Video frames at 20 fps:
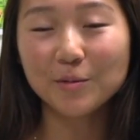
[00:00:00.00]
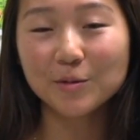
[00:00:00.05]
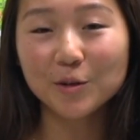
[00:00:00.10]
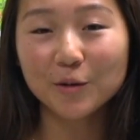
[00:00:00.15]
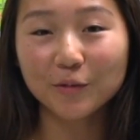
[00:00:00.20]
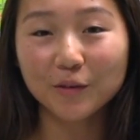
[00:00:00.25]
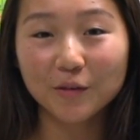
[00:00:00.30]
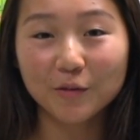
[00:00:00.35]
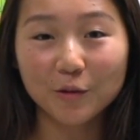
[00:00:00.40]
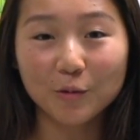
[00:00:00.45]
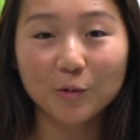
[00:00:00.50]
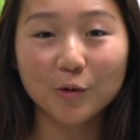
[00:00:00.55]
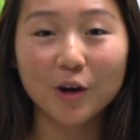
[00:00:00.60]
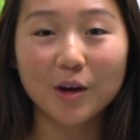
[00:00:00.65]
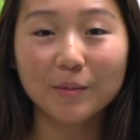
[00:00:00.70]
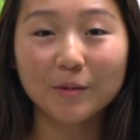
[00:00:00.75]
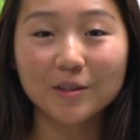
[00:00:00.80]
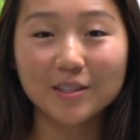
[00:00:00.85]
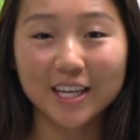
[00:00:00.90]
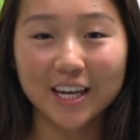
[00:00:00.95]
Sophie from Great
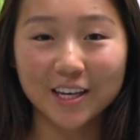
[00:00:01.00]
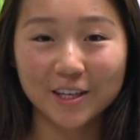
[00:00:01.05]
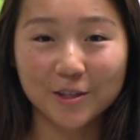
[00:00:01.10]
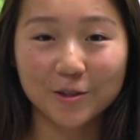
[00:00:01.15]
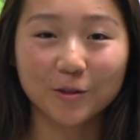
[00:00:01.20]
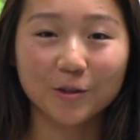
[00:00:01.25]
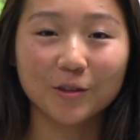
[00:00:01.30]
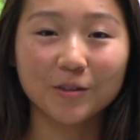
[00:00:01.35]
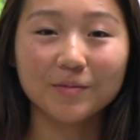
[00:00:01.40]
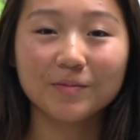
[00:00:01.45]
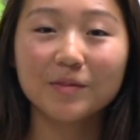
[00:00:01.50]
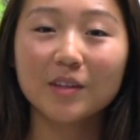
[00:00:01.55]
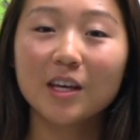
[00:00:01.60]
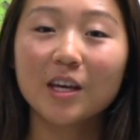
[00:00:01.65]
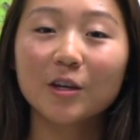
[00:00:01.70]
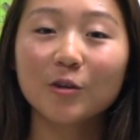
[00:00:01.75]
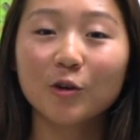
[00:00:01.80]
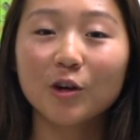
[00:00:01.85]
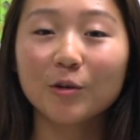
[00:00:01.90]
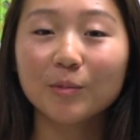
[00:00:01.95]
Mills High School. Great